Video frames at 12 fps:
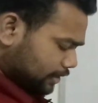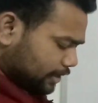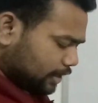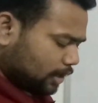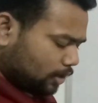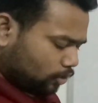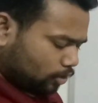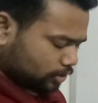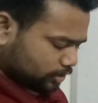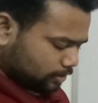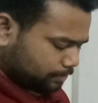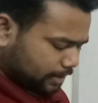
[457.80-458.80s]
their
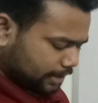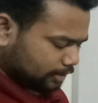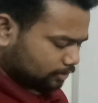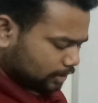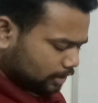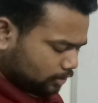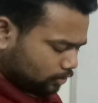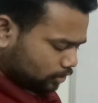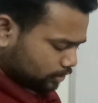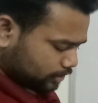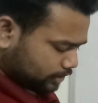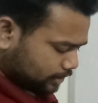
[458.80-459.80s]
cost, particular
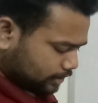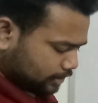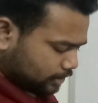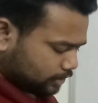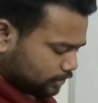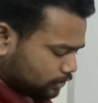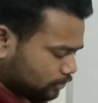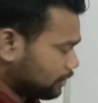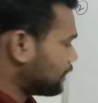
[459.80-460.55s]
cost. So